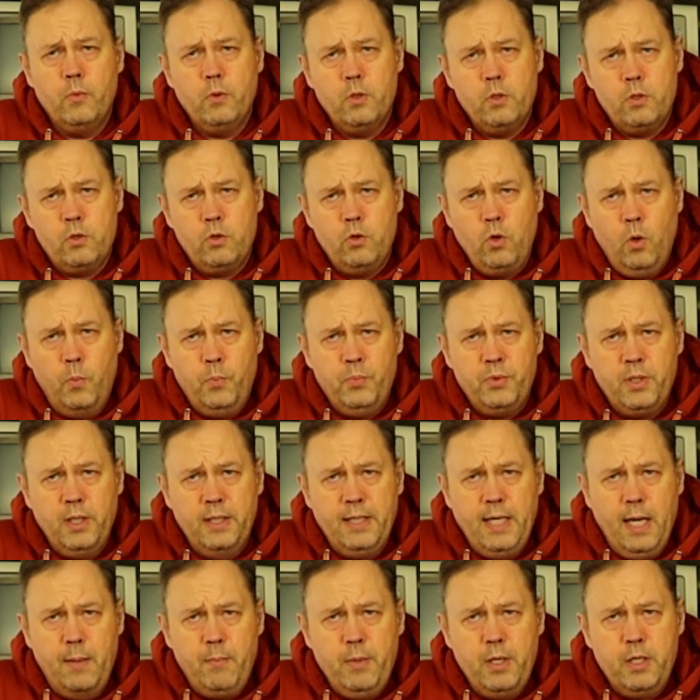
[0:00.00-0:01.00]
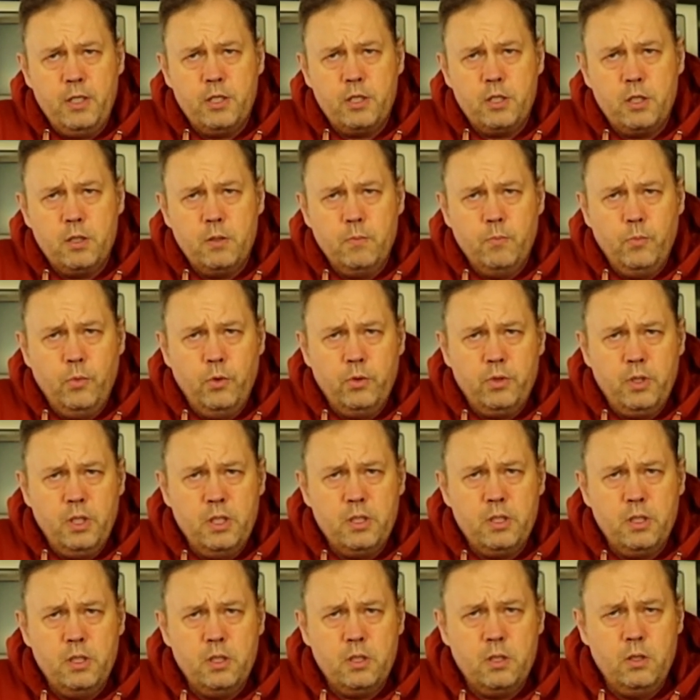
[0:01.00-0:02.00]
stop the damage, but
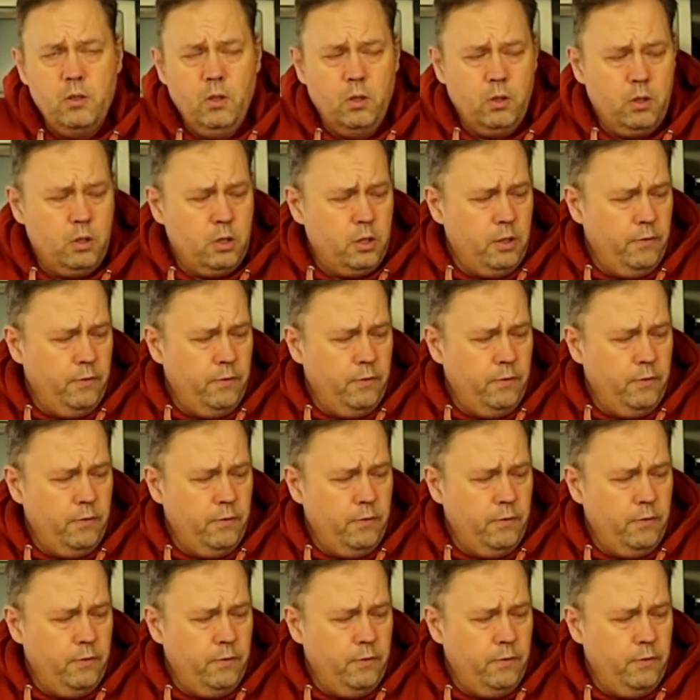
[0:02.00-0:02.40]
this is not